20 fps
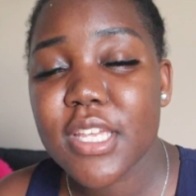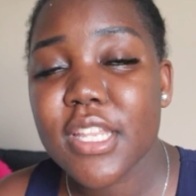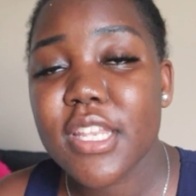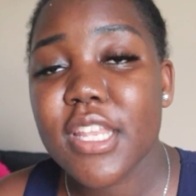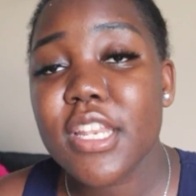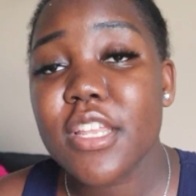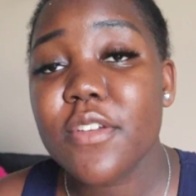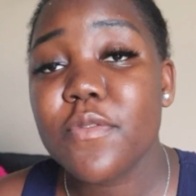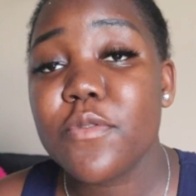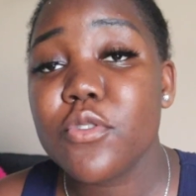And
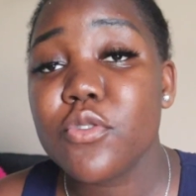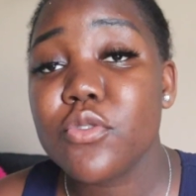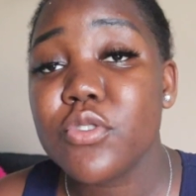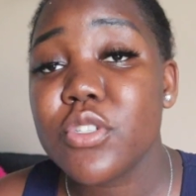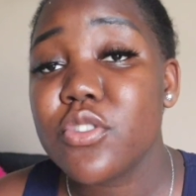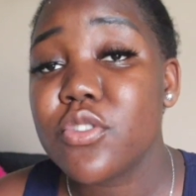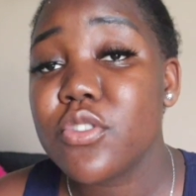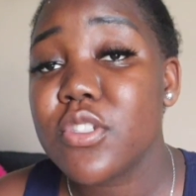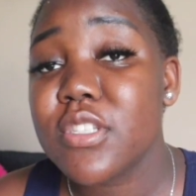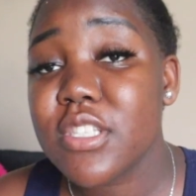then if you
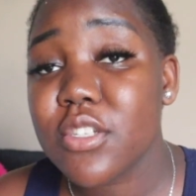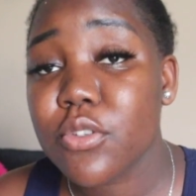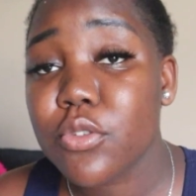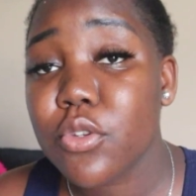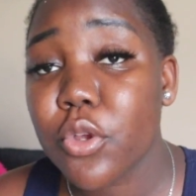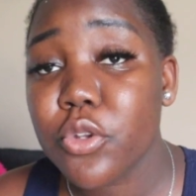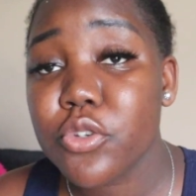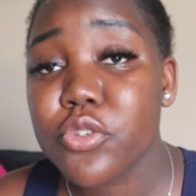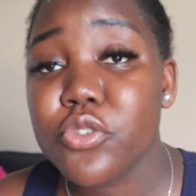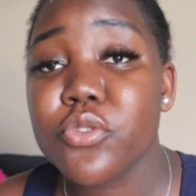still
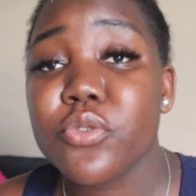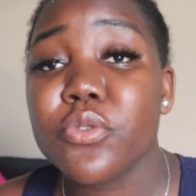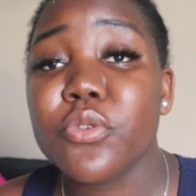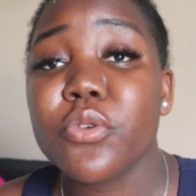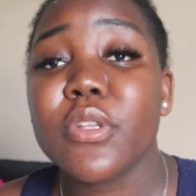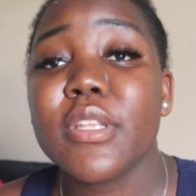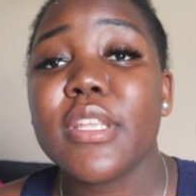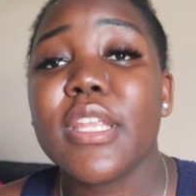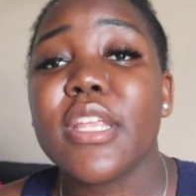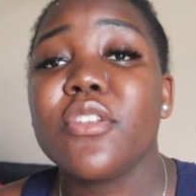don't do
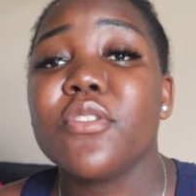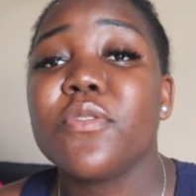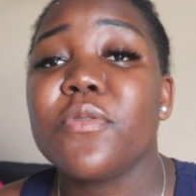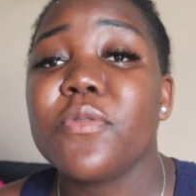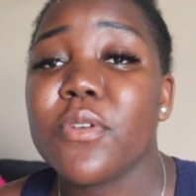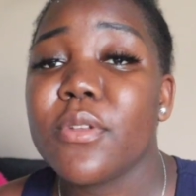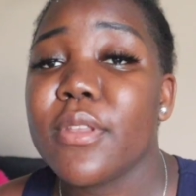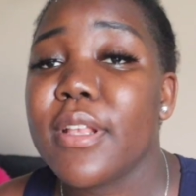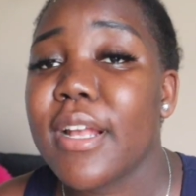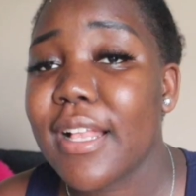good, then you
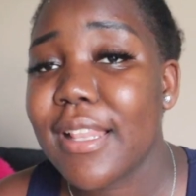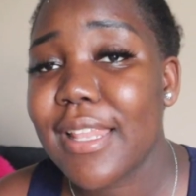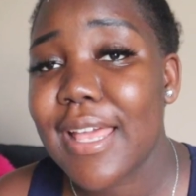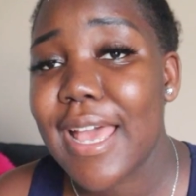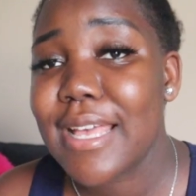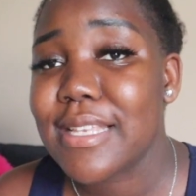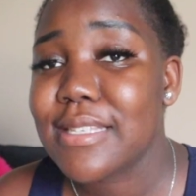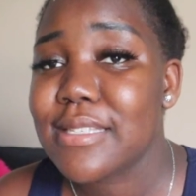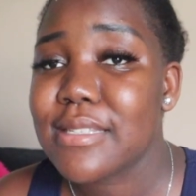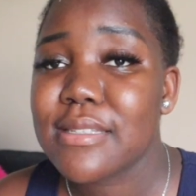fail the
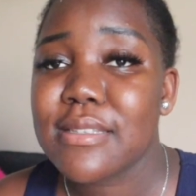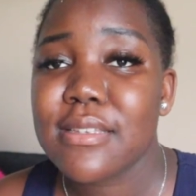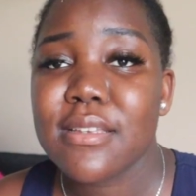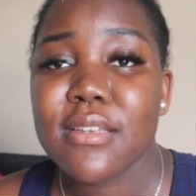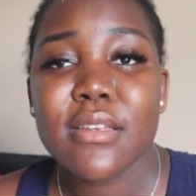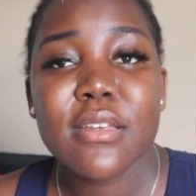class.